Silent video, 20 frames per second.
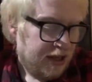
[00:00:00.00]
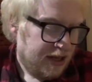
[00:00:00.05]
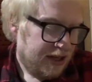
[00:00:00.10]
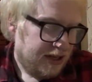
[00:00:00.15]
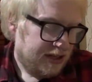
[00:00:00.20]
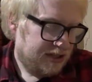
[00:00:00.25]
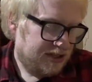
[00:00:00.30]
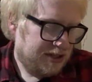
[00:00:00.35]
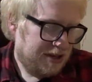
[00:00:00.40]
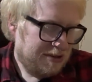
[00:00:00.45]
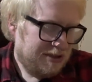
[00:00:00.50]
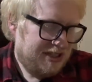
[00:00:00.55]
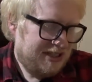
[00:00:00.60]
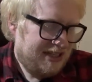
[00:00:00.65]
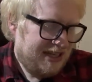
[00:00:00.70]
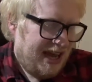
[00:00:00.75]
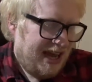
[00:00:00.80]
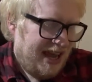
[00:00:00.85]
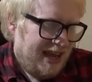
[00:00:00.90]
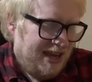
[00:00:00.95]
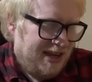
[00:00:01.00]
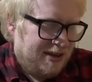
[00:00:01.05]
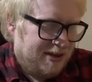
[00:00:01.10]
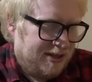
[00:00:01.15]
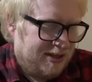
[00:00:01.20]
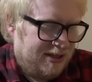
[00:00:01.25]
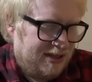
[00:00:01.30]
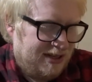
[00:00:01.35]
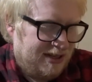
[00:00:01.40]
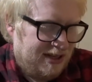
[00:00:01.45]
So today,
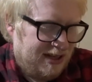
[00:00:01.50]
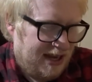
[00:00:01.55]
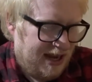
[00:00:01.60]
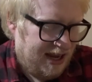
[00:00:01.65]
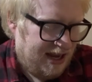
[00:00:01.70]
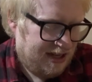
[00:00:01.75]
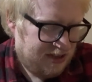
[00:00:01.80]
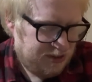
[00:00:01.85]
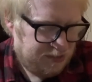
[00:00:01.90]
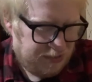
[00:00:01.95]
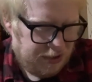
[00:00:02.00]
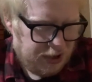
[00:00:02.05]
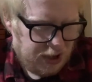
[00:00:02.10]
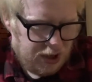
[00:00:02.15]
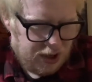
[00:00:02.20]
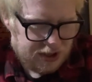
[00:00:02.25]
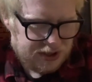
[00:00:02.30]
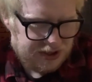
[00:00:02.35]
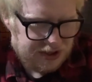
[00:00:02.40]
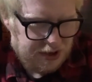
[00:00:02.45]
as part